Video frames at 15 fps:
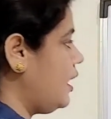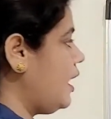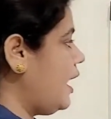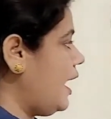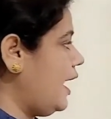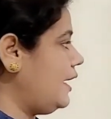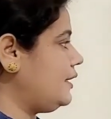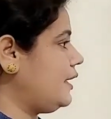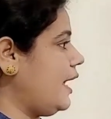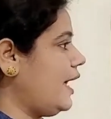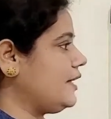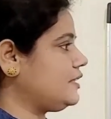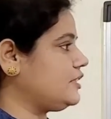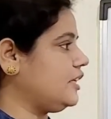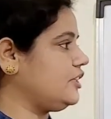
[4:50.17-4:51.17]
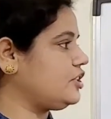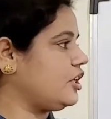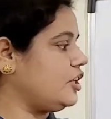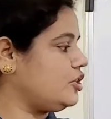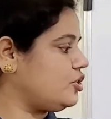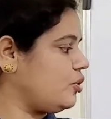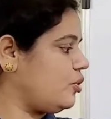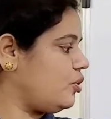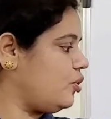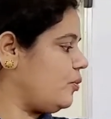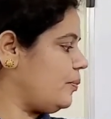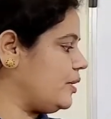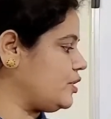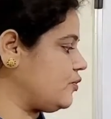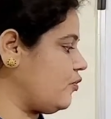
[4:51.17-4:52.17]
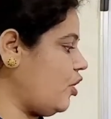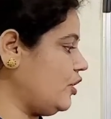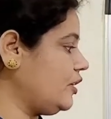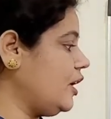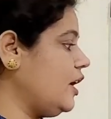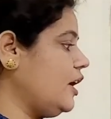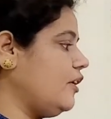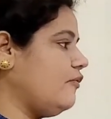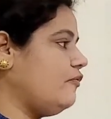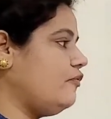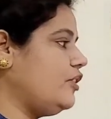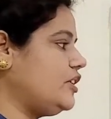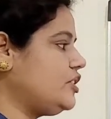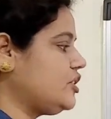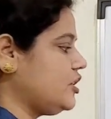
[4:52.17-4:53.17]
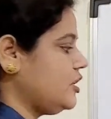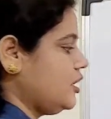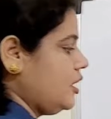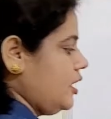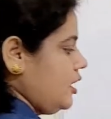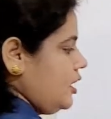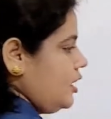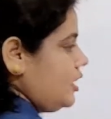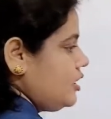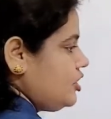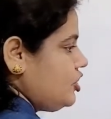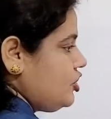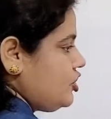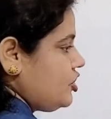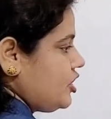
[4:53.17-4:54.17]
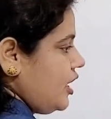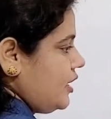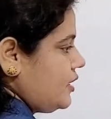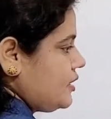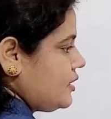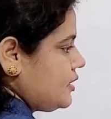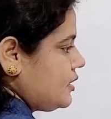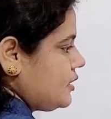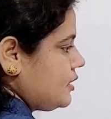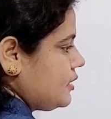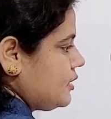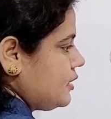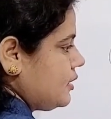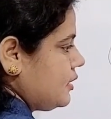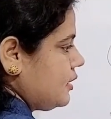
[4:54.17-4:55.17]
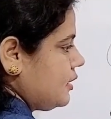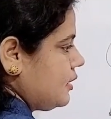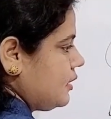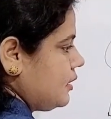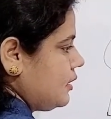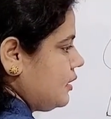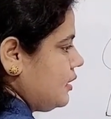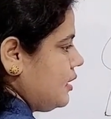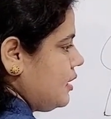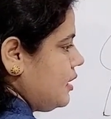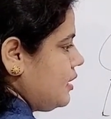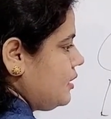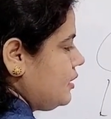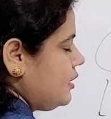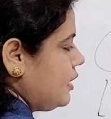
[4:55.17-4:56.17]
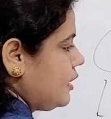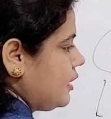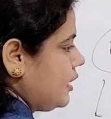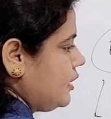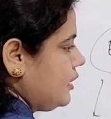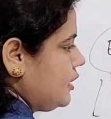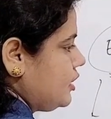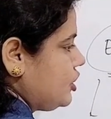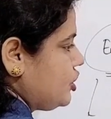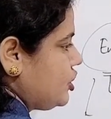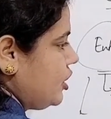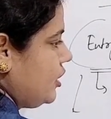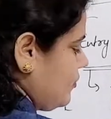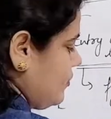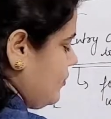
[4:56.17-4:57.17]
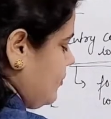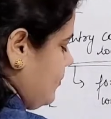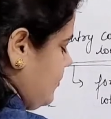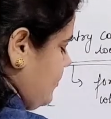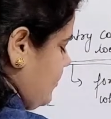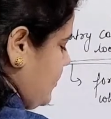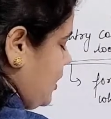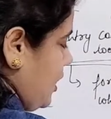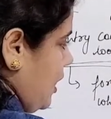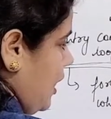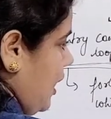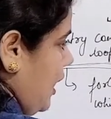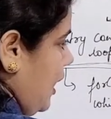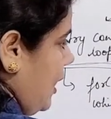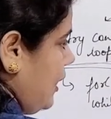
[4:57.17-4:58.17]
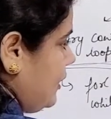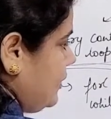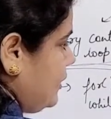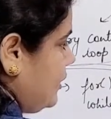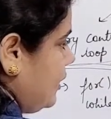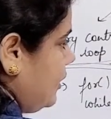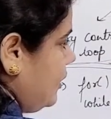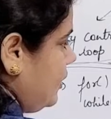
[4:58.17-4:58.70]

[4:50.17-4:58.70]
And exit control loop is what? Which checks the condition at the